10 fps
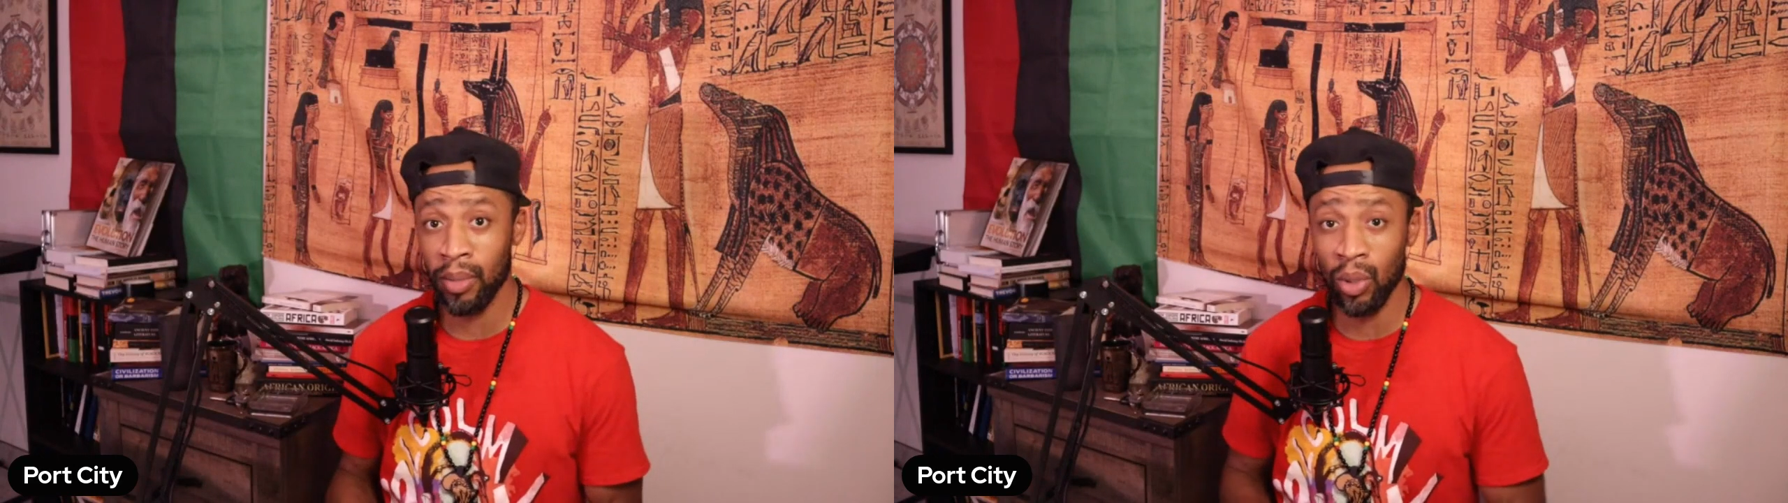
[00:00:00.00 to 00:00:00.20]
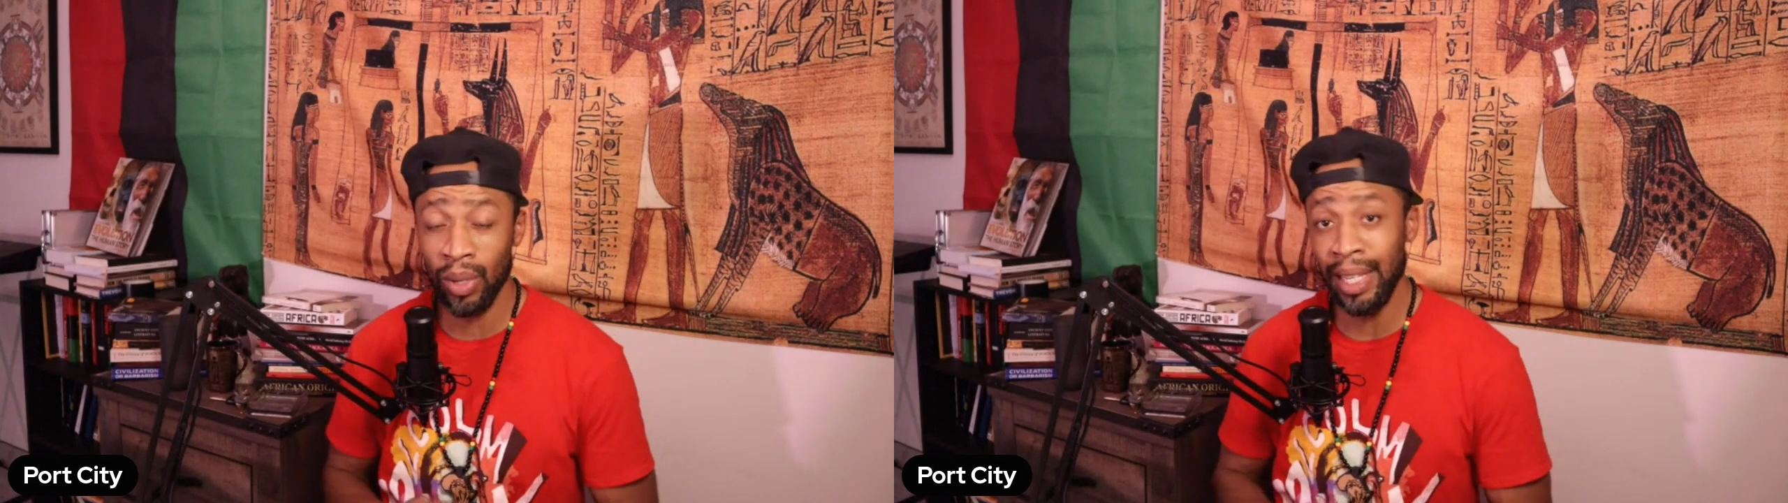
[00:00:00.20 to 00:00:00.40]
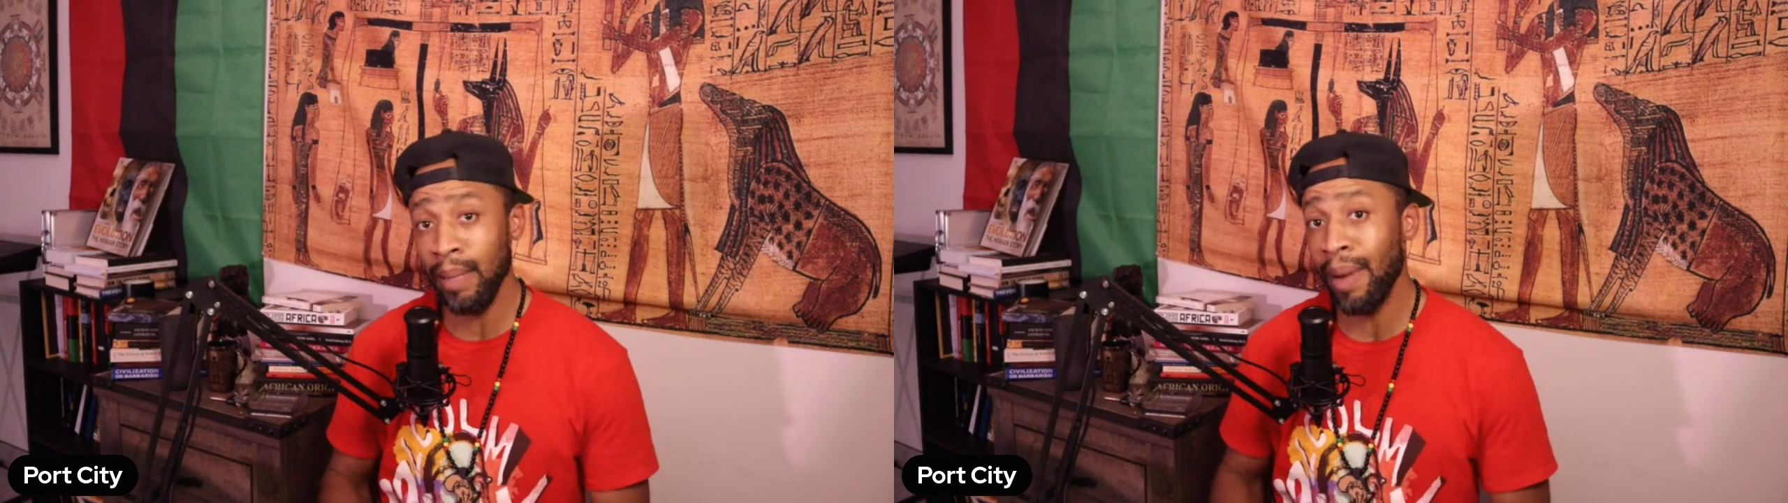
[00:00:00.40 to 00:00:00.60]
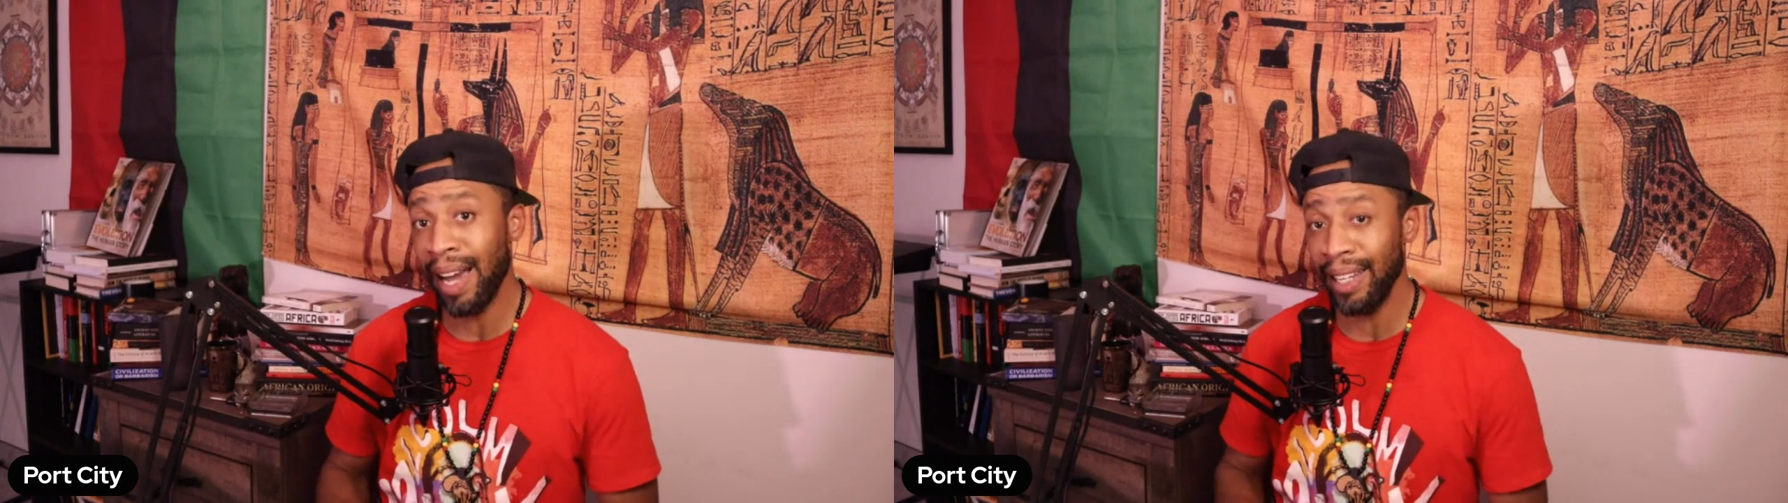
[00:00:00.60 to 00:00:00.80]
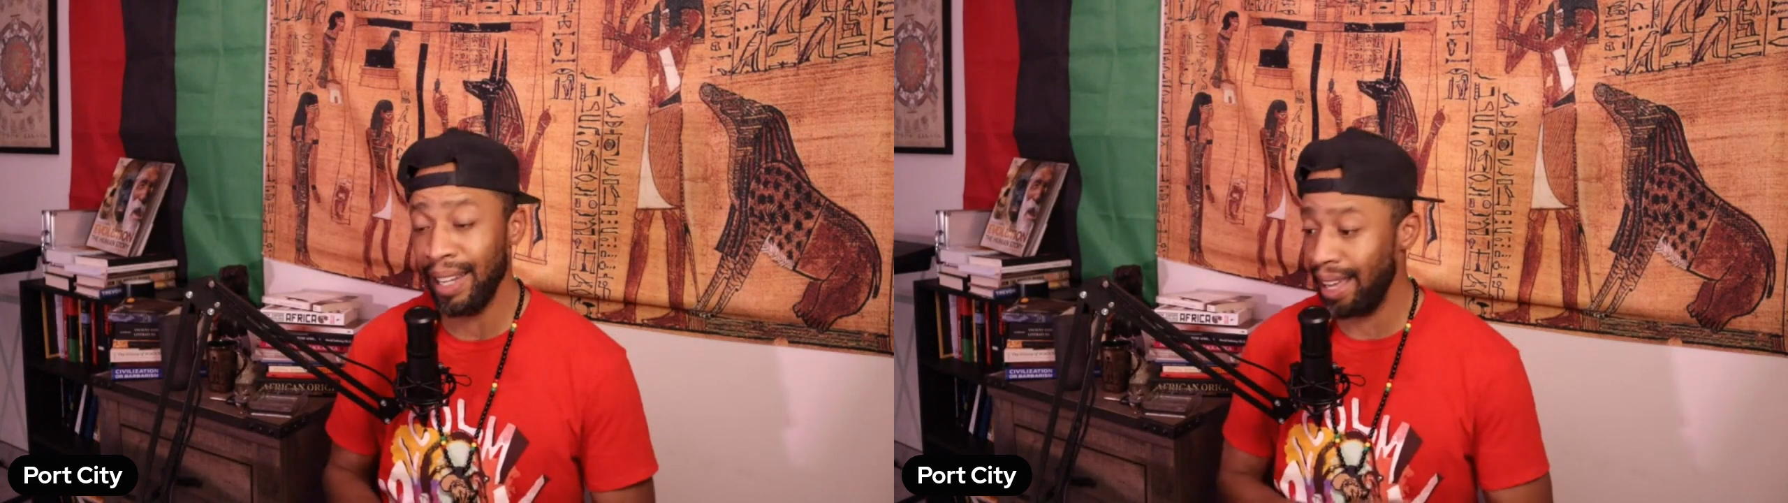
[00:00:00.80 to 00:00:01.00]
to
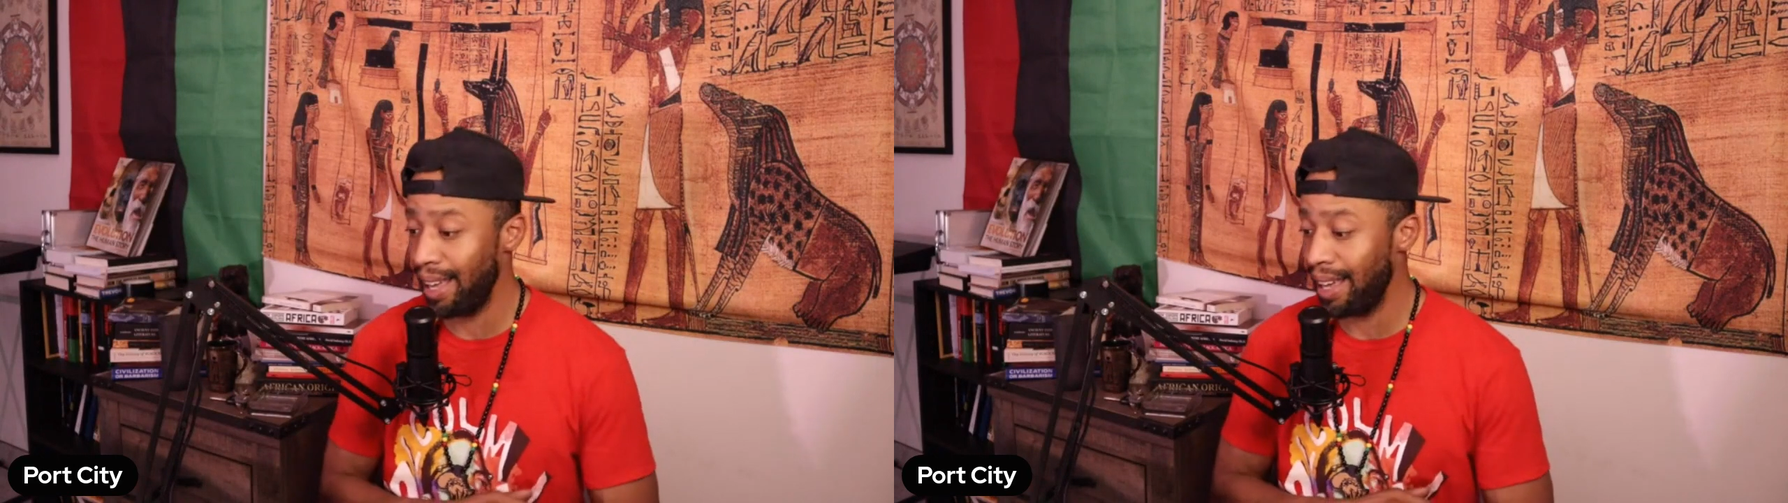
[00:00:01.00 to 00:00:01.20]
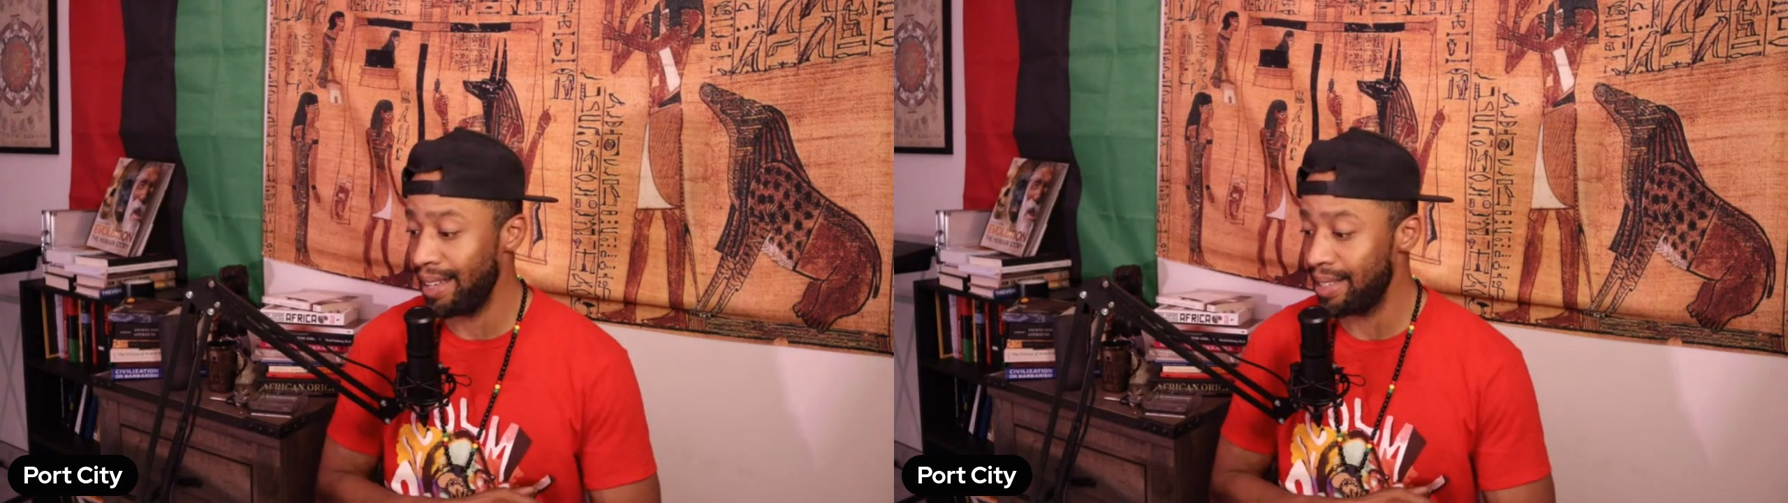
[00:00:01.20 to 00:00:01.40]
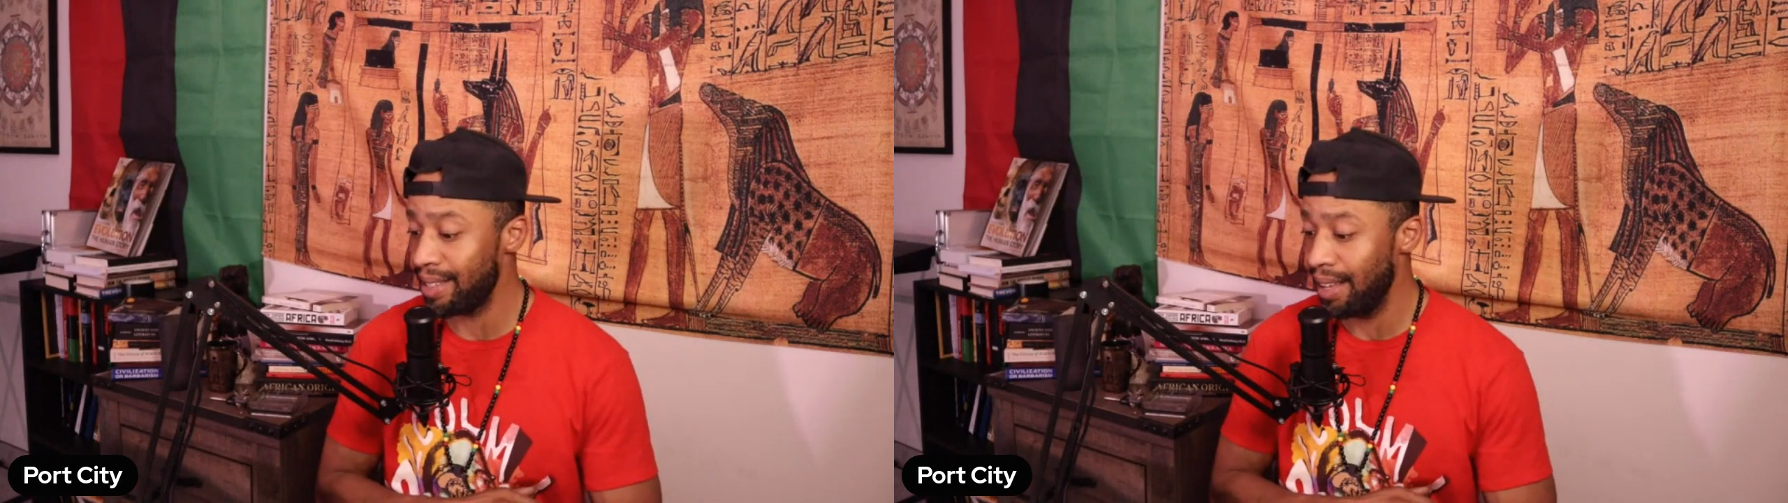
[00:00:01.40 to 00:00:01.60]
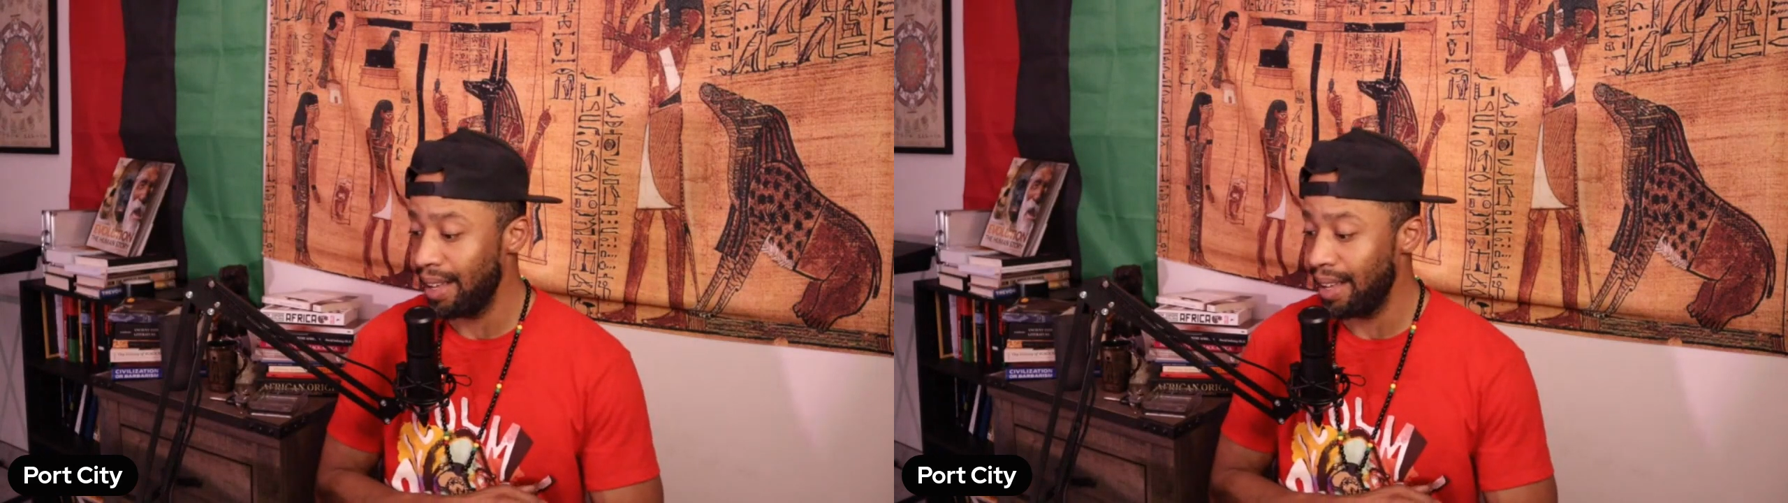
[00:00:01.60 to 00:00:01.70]
anybody that has